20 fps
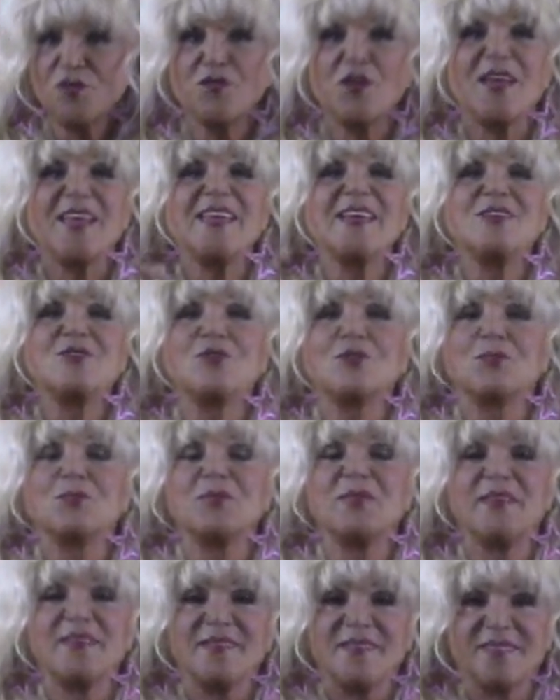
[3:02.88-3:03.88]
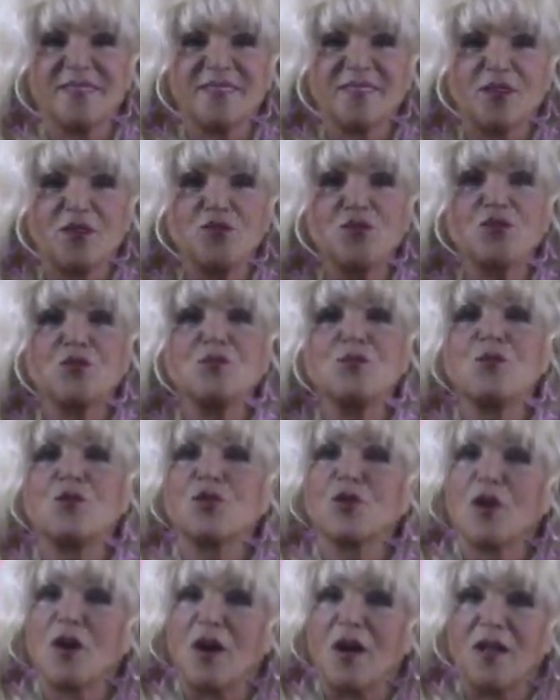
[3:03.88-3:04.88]
of the inner peace. You're more
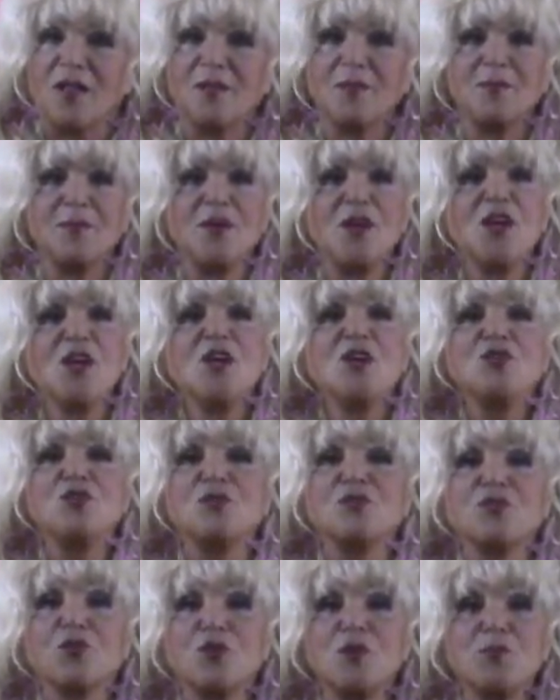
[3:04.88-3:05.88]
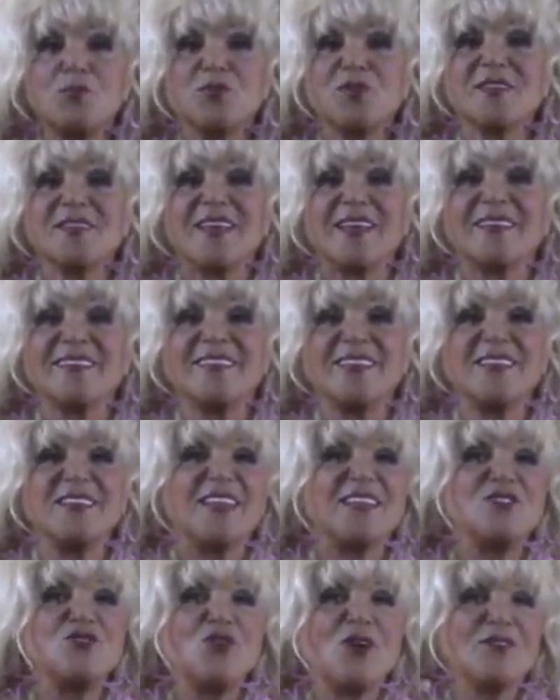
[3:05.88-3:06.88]
calm, you're very protected,
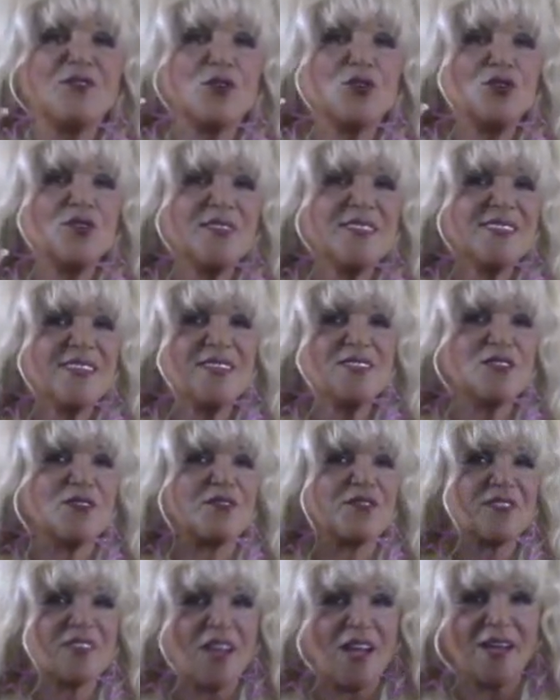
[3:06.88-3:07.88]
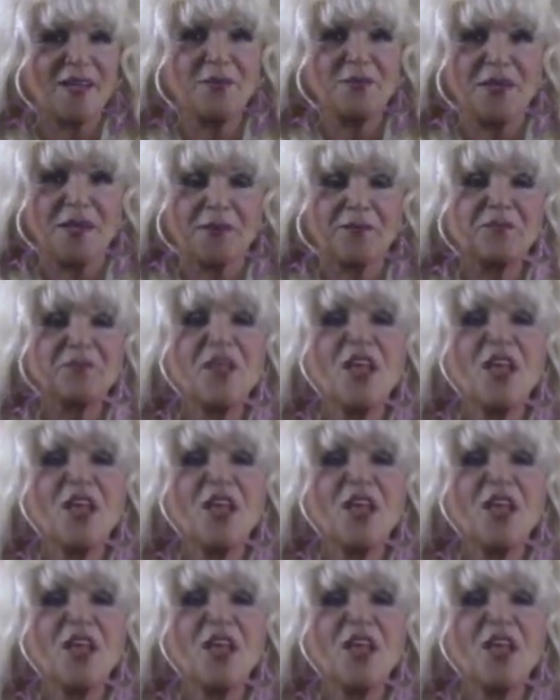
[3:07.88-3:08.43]
and you have a good sense of timing.